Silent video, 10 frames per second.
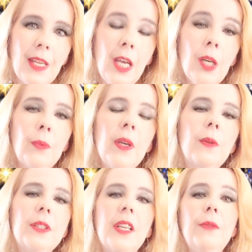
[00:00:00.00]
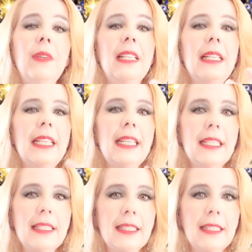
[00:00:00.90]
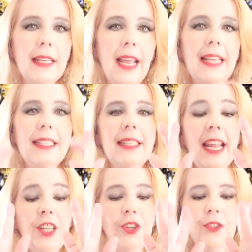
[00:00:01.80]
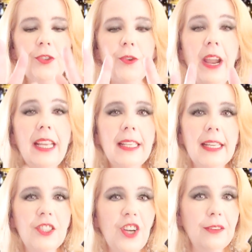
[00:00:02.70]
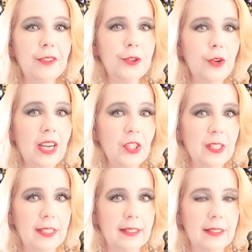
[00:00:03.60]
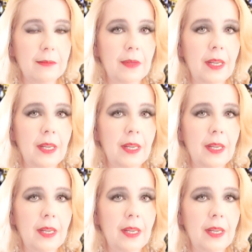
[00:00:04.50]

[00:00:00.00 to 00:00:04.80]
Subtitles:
We also release, as a natural drainage and filtration system,